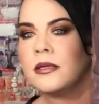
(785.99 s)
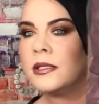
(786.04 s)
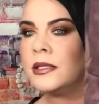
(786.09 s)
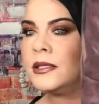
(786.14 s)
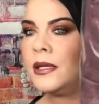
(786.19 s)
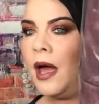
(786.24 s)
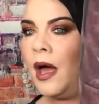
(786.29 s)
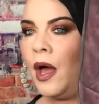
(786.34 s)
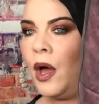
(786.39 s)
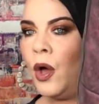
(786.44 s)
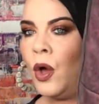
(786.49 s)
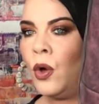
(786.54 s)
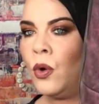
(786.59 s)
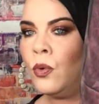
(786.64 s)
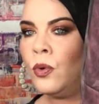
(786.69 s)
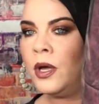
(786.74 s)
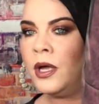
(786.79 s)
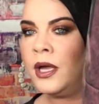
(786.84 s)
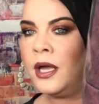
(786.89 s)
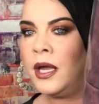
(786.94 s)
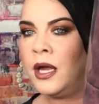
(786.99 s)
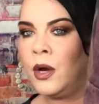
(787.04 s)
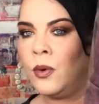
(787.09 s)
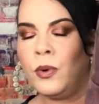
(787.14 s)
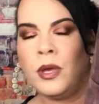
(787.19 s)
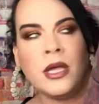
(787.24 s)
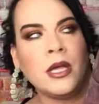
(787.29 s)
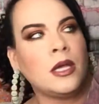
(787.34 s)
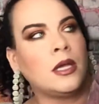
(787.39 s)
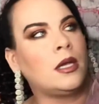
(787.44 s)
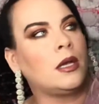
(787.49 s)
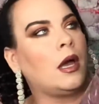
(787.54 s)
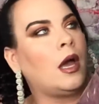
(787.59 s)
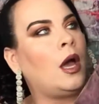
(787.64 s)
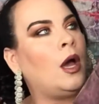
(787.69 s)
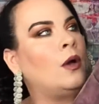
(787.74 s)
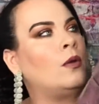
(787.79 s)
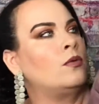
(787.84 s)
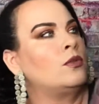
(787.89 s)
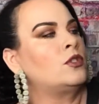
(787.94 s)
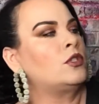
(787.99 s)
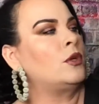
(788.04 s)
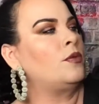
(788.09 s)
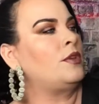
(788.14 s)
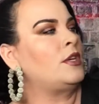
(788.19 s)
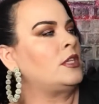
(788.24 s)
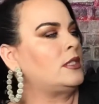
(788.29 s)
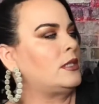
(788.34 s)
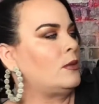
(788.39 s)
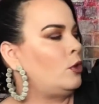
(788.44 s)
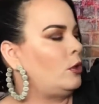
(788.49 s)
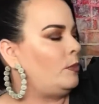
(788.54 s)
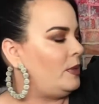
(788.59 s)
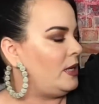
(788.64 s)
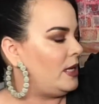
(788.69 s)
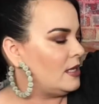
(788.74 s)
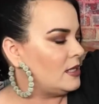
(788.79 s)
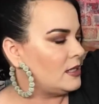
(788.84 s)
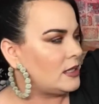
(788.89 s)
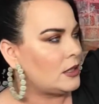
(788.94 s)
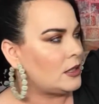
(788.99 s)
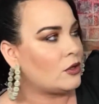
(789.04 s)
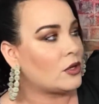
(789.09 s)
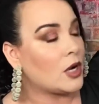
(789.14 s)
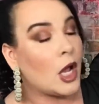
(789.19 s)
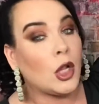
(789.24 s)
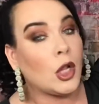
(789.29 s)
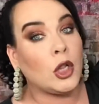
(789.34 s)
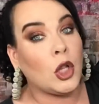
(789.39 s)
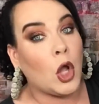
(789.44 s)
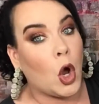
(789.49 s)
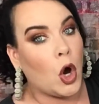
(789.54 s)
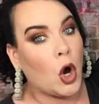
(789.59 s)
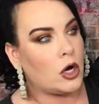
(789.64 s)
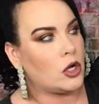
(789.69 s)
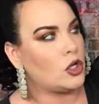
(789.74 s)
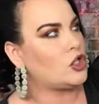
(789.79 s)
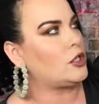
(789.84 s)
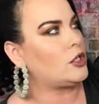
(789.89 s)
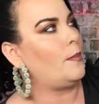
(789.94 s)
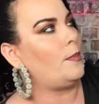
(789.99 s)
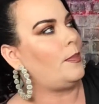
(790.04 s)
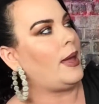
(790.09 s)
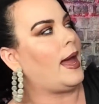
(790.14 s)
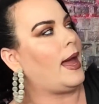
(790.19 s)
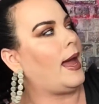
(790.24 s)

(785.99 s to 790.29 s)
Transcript: So here we go. So this would be considered a large